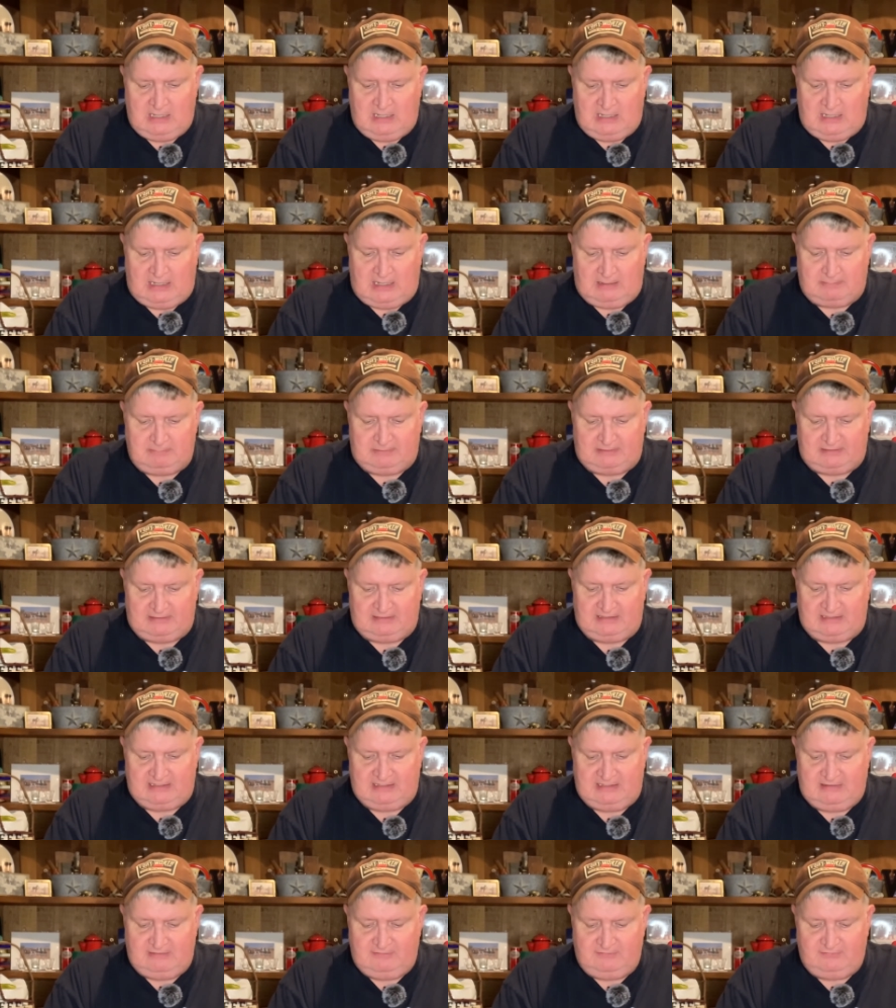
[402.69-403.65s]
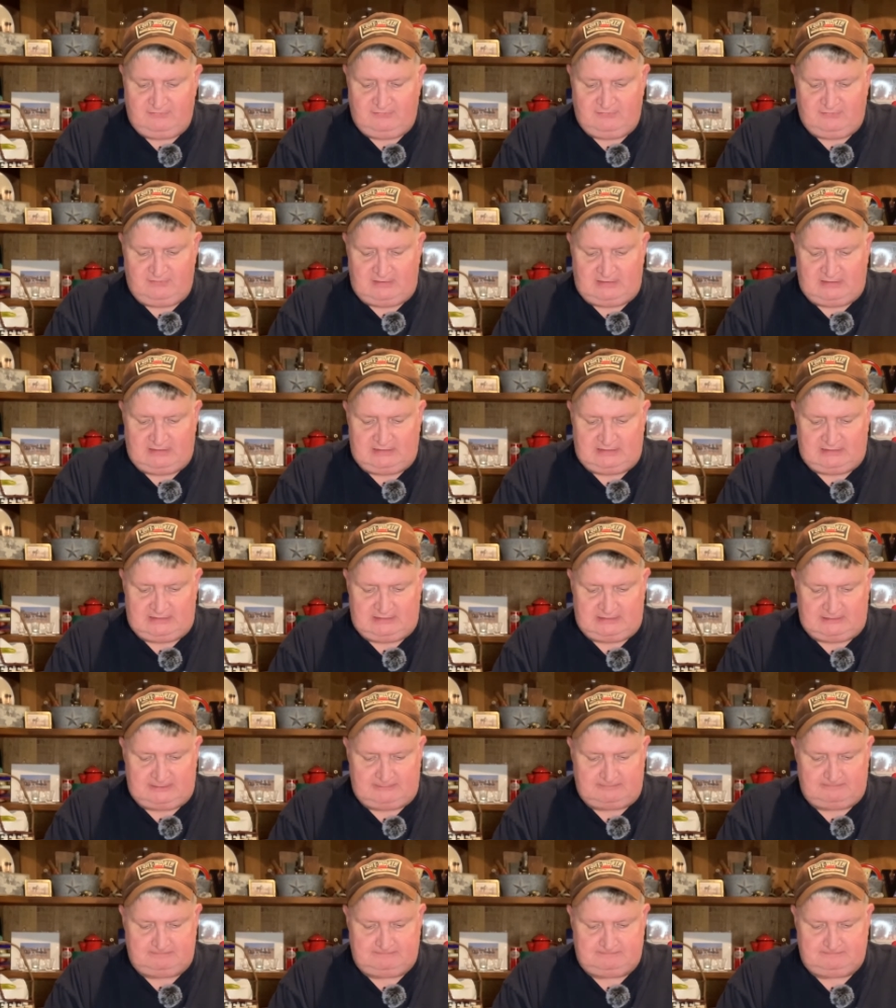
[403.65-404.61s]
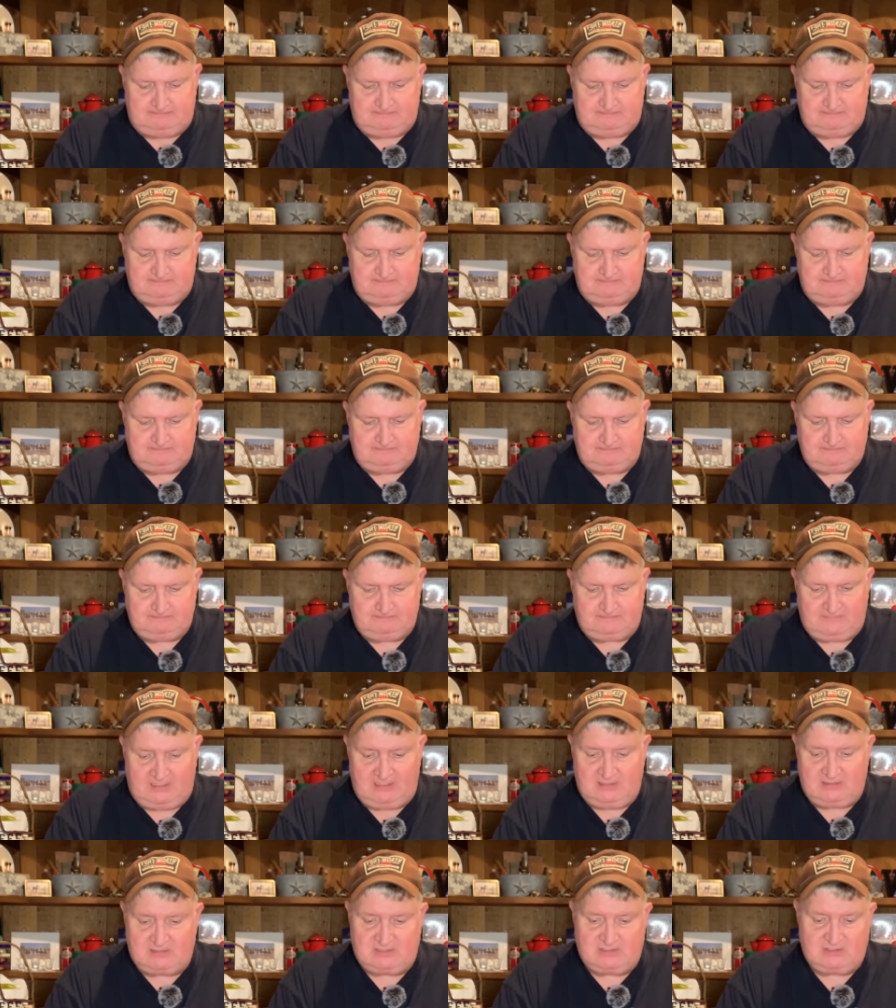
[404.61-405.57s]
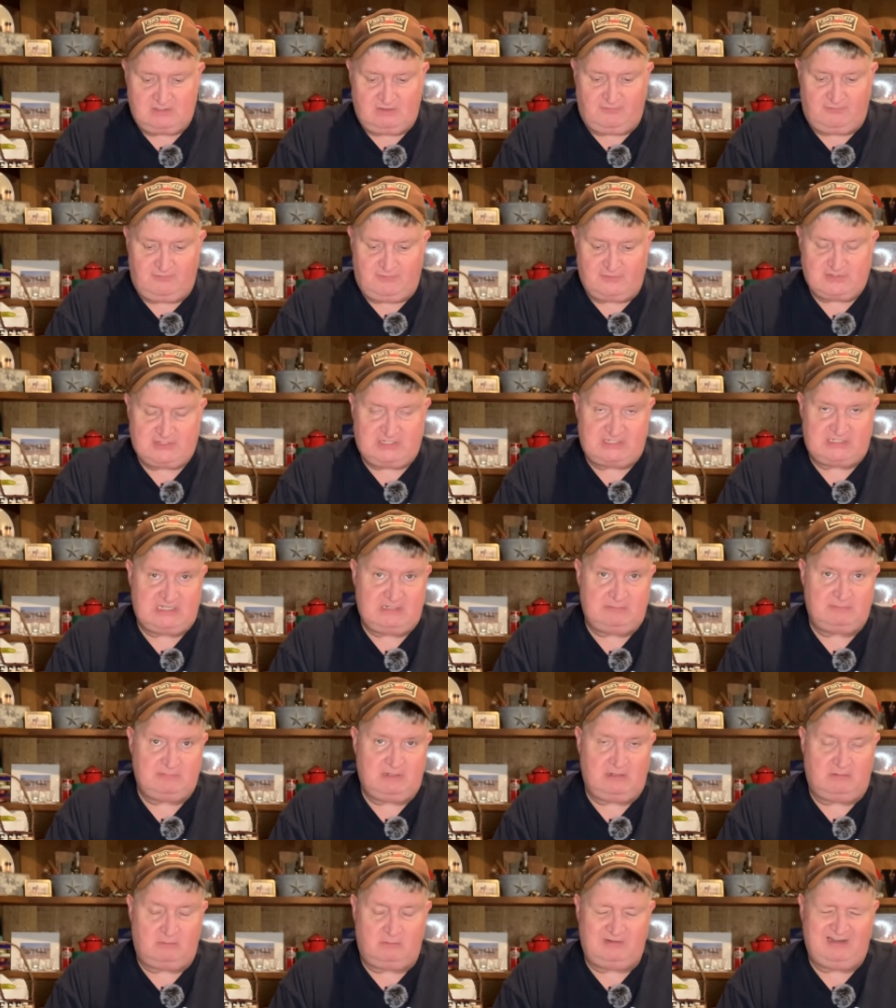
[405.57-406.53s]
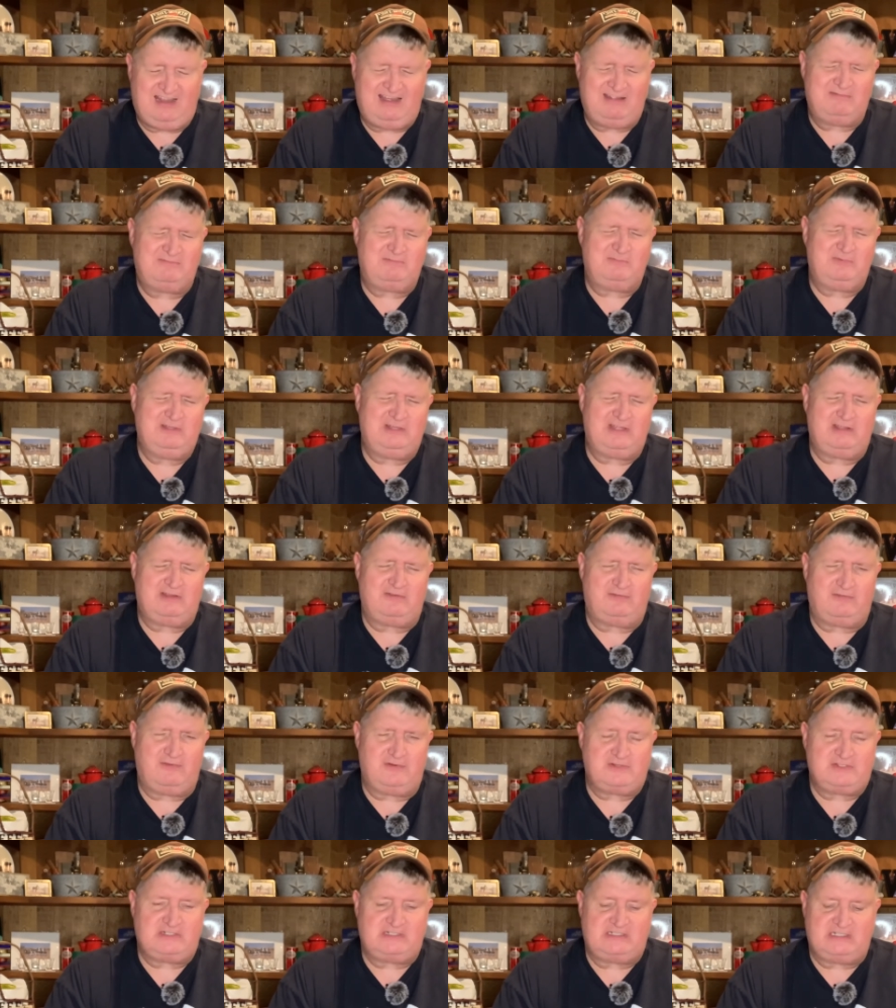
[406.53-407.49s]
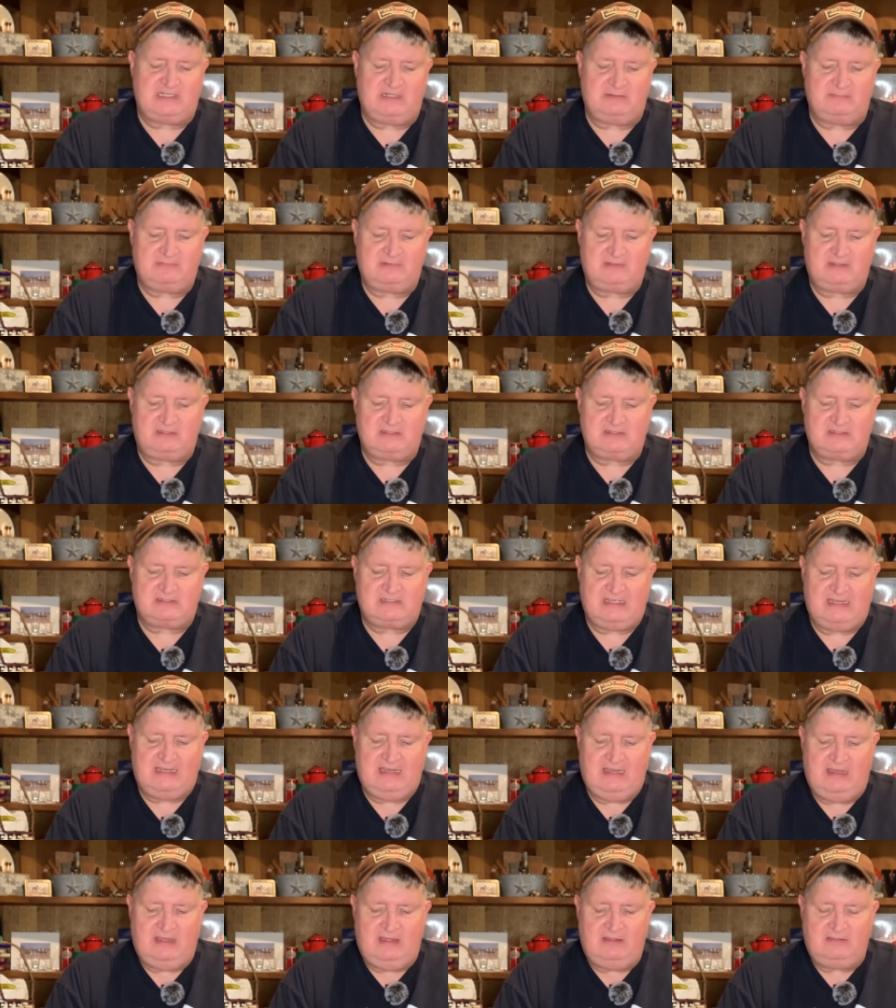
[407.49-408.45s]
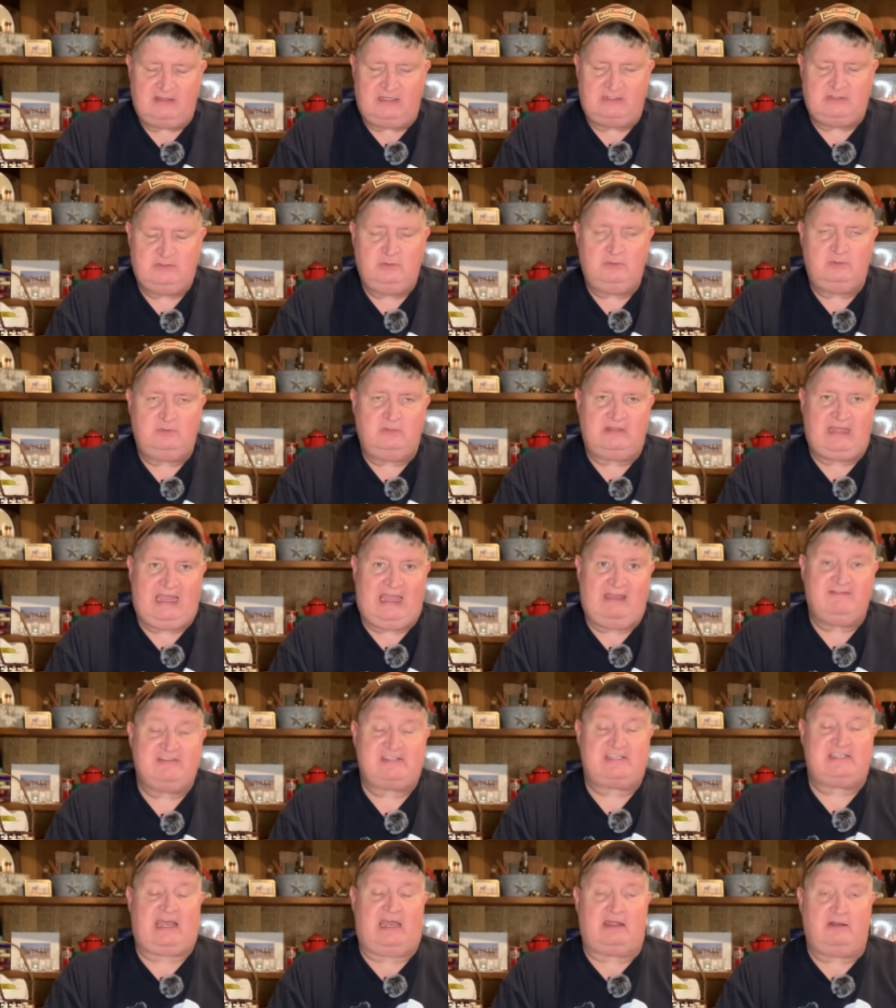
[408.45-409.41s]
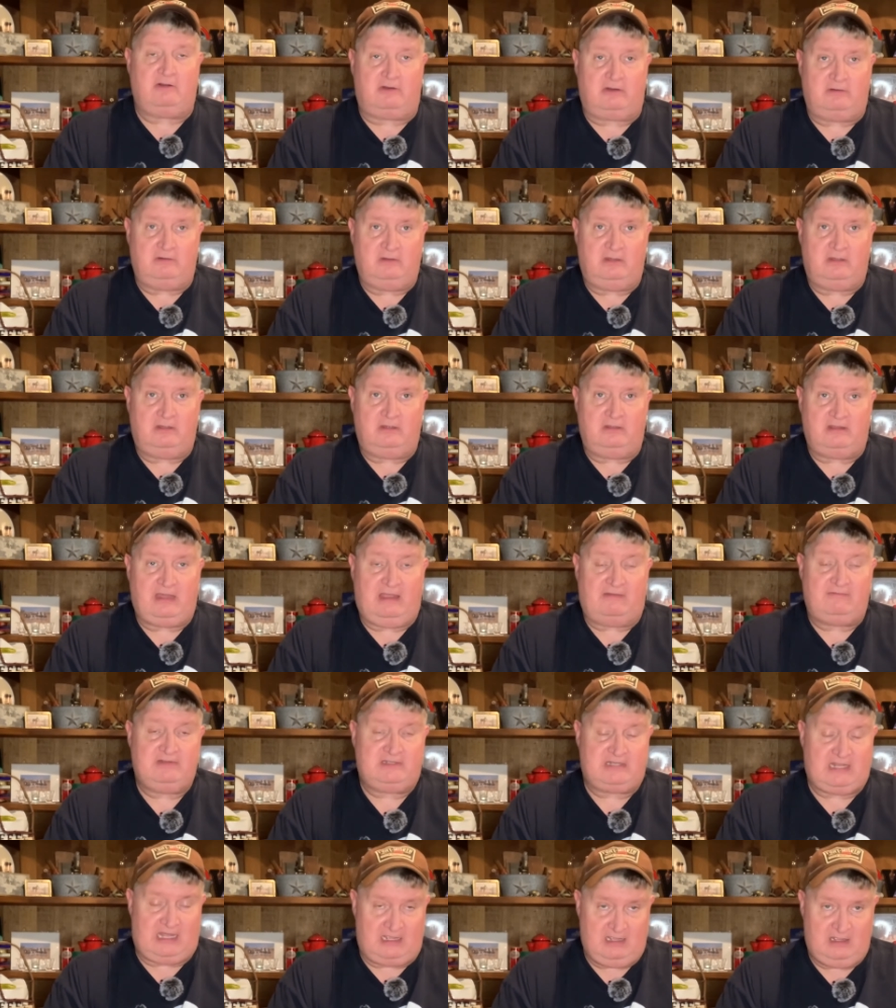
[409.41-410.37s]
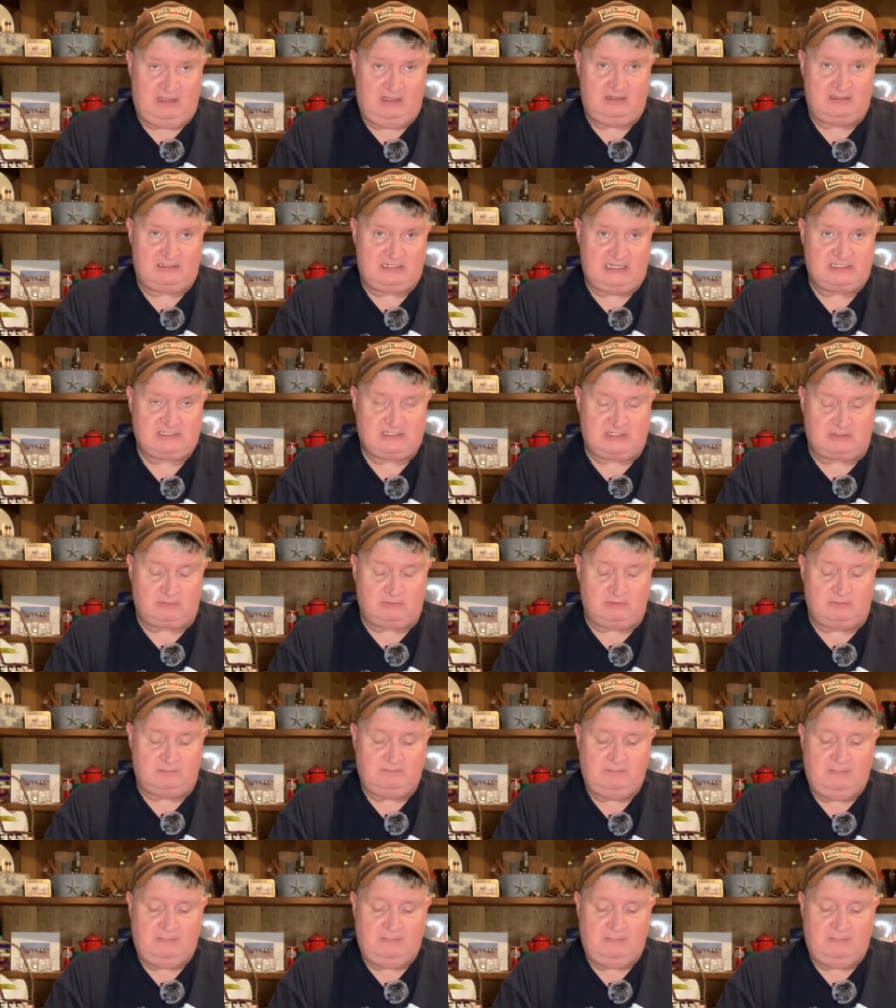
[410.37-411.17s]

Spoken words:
I believe, yeah, this is their first attempt, or not really their first attempt, because they have a cider, they have a tasting room,